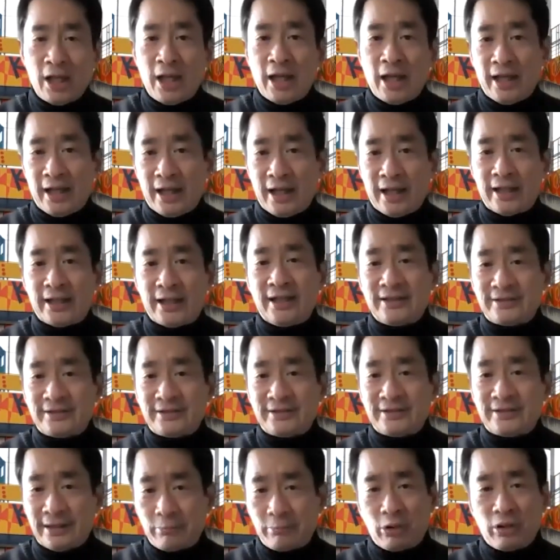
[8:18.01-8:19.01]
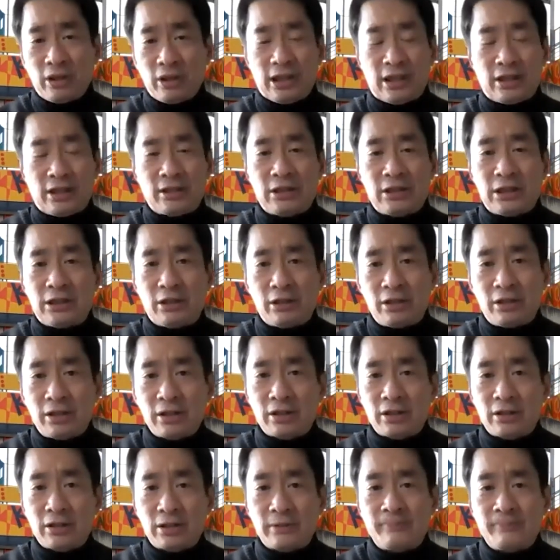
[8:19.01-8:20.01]
And as I pointed out in the
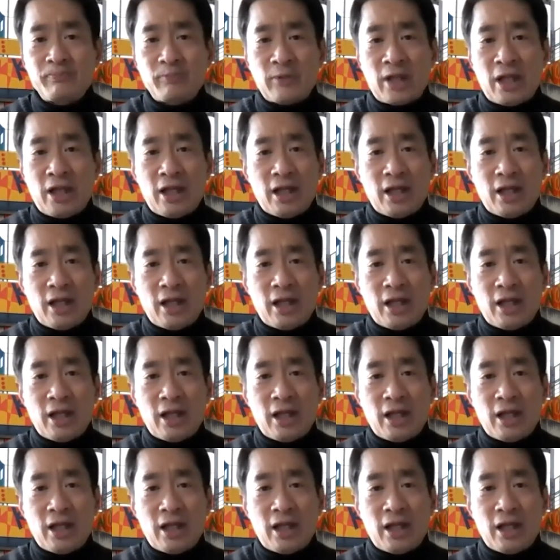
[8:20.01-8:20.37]
article,